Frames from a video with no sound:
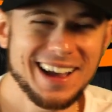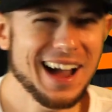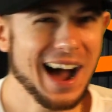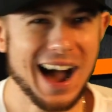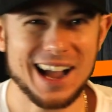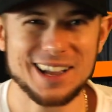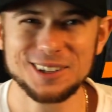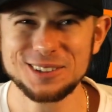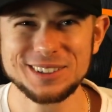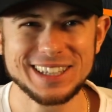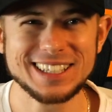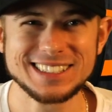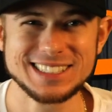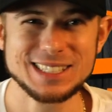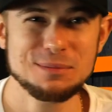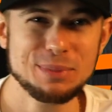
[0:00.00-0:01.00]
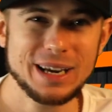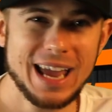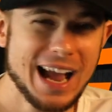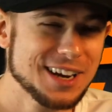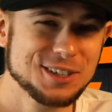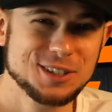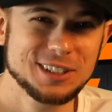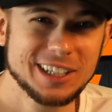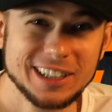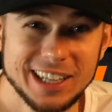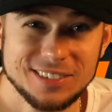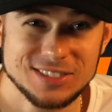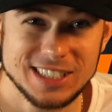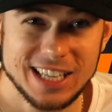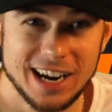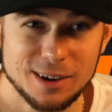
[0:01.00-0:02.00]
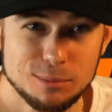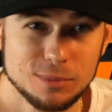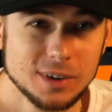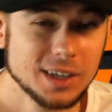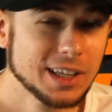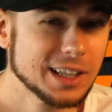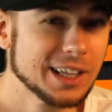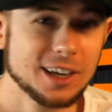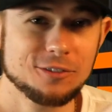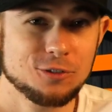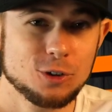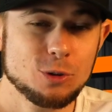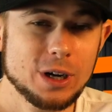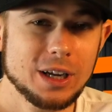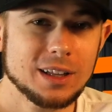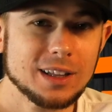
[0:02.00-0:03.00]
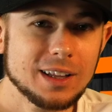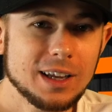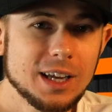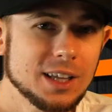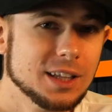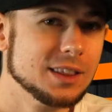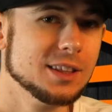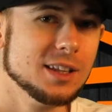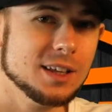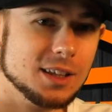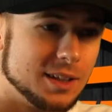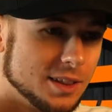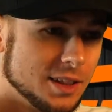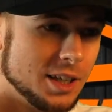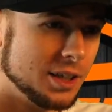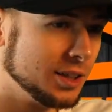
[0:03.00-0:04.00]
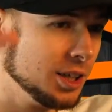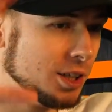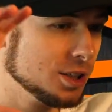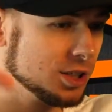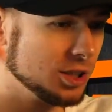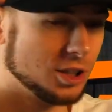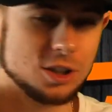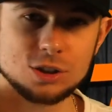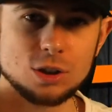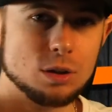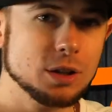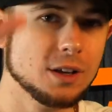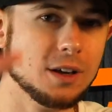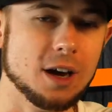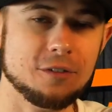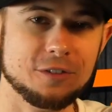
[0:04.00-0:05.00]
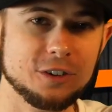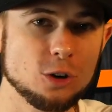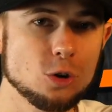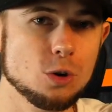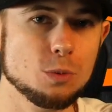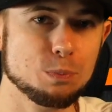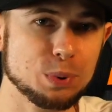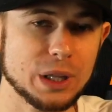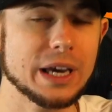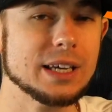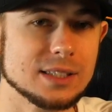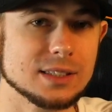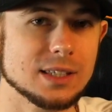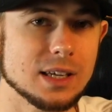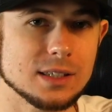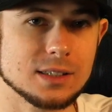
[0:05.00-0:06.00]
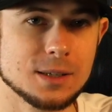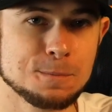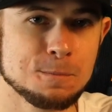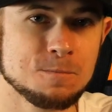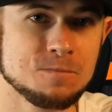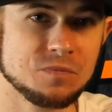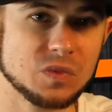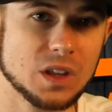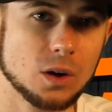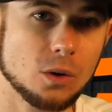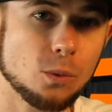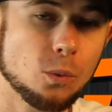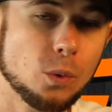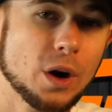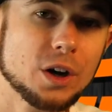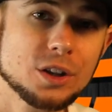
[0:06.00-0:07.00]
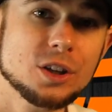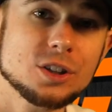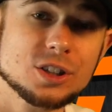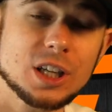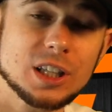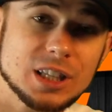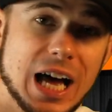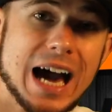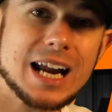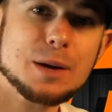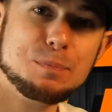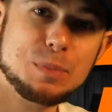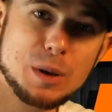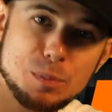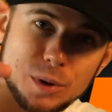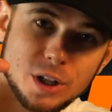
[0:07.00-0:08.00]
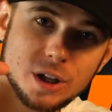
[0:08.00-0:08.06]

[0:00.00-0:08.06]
I don't think somebody actually lives there. Like, for real. There's only a few places where there's a lot of people